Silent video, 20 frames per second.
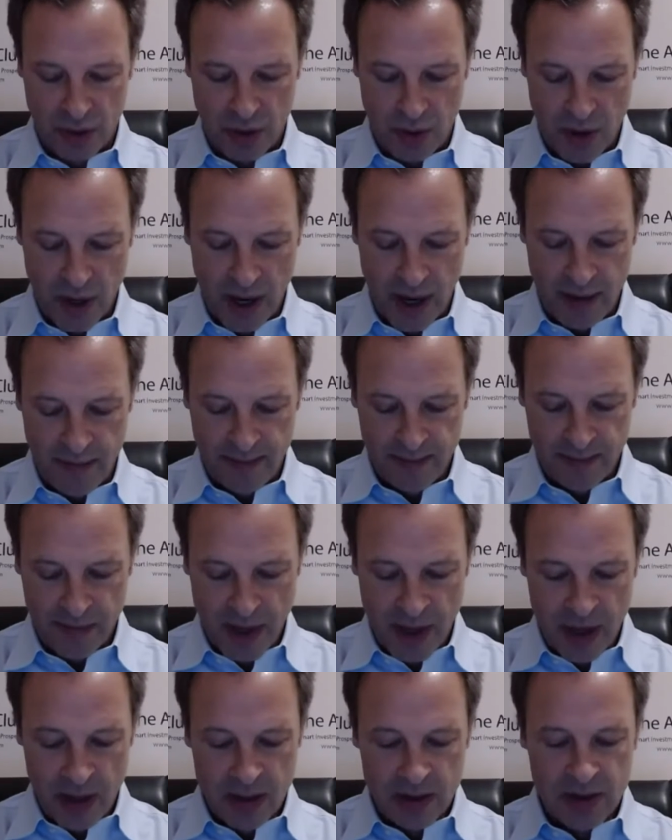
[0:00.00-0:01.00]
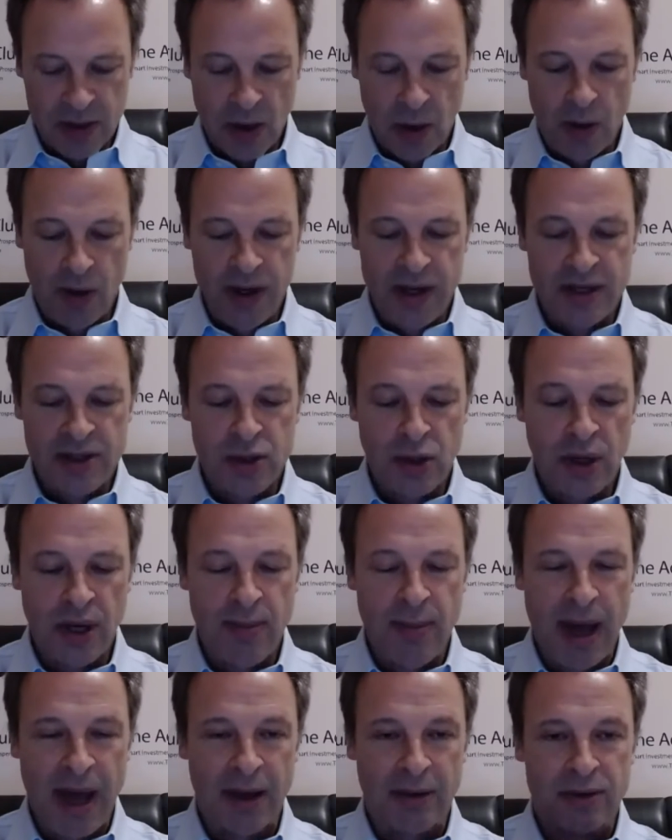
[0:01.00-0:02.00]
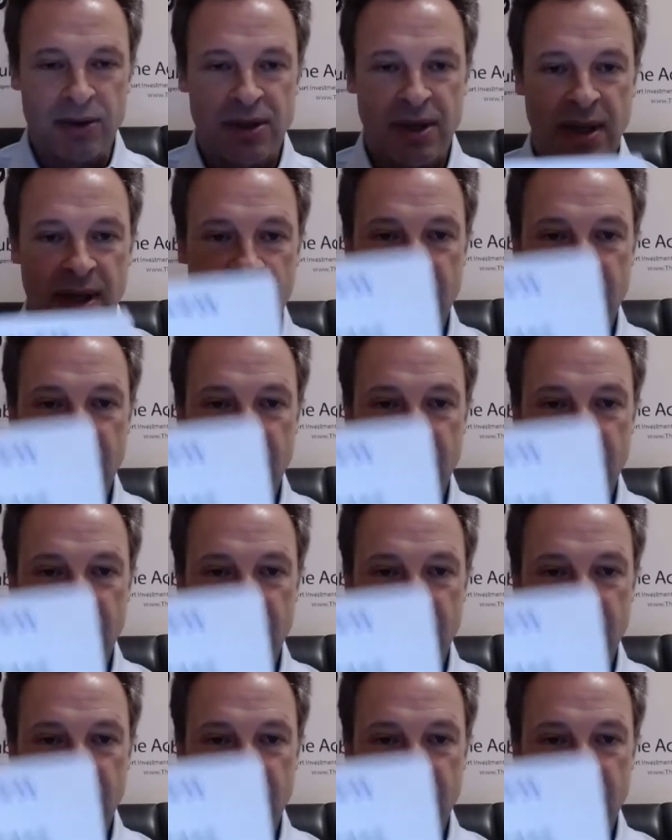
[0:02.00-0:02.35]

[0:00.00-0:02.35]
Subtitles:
Okay, so it's all about